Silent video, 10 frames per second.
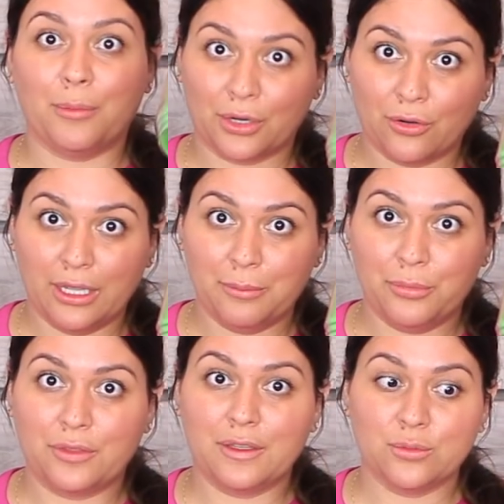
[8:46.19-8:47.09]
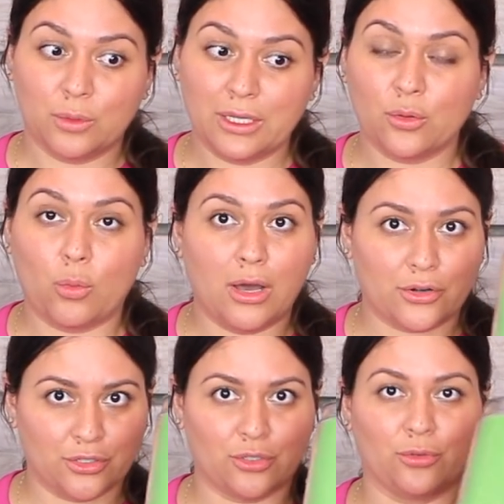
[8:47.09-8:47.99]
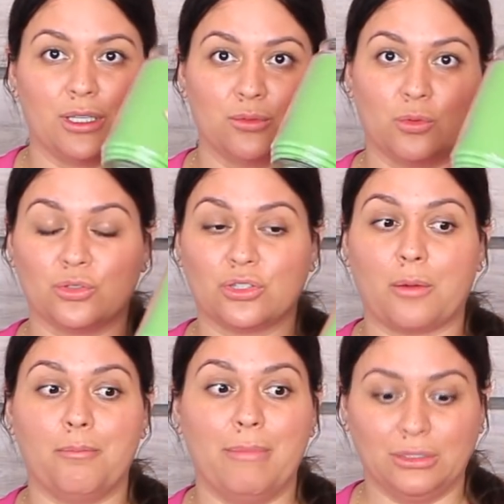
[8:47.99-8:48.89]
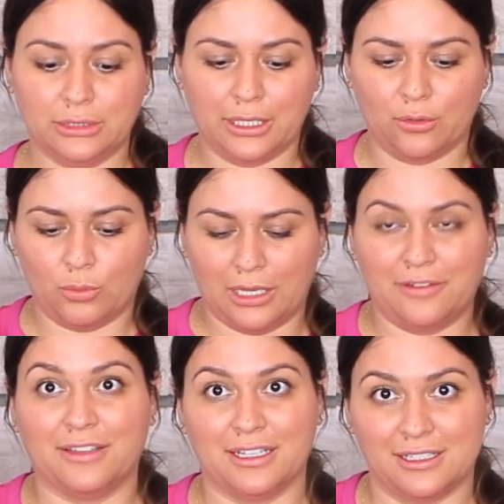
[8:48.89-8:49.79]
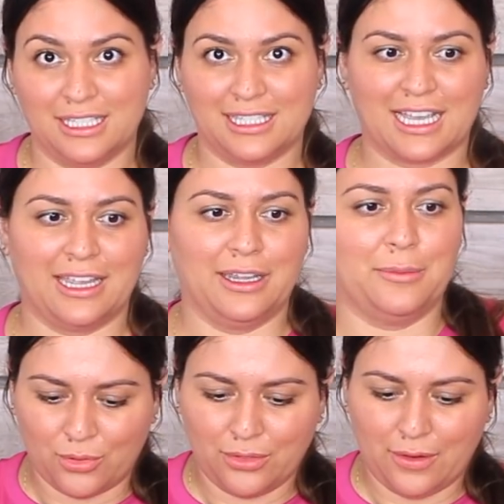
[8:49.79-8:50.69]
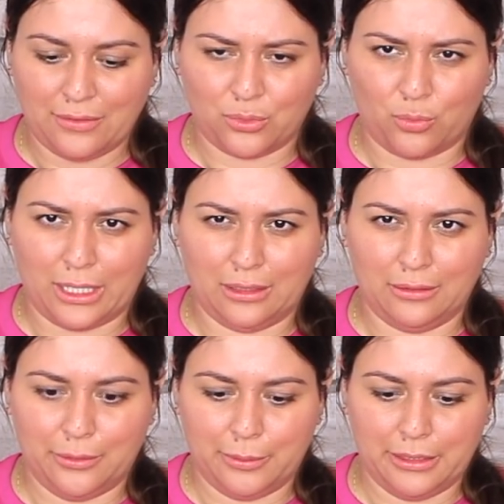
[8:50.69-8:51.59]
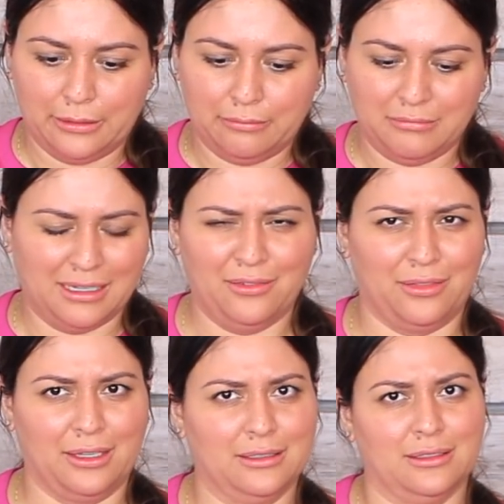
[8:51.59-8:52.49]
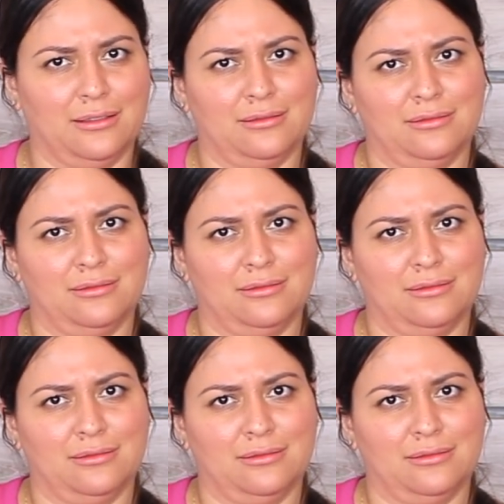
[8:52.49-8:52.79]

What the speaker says: I'm gonna go ahead and put this one in the water so this one will start melting while I finish this guy up. I wonder if I have to wait a little bit. I don't think so.